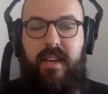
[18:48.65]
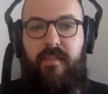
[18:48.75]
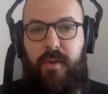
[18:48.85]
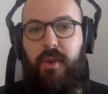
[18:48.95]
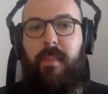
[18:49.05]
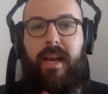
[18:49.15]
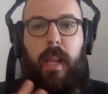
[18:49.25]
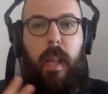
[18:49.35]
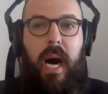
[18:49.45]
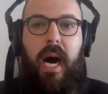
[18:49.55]
for you to make a
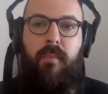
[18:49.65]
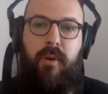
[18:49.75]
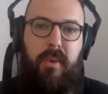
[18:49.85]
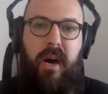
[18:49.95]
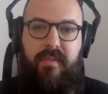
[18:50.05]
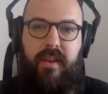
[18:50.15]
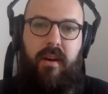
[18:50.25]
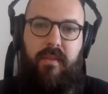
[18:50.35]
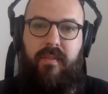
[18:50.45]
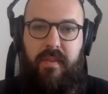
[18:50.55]
lot more profit
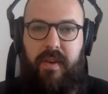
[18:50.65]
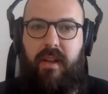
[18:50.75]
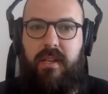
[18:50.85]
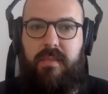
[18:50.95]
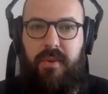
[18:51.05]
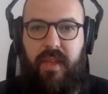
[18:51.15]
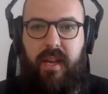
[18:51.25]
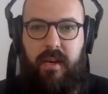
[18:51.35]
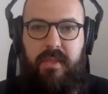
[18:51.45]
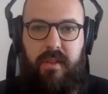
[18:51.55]
off of every customer that
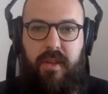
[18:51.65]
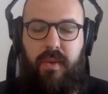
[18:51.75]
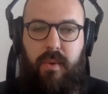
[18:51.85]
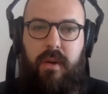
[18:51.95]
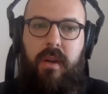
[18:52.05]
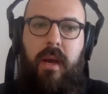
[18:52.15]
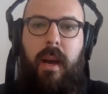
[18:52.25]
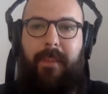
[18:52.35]
comes in the door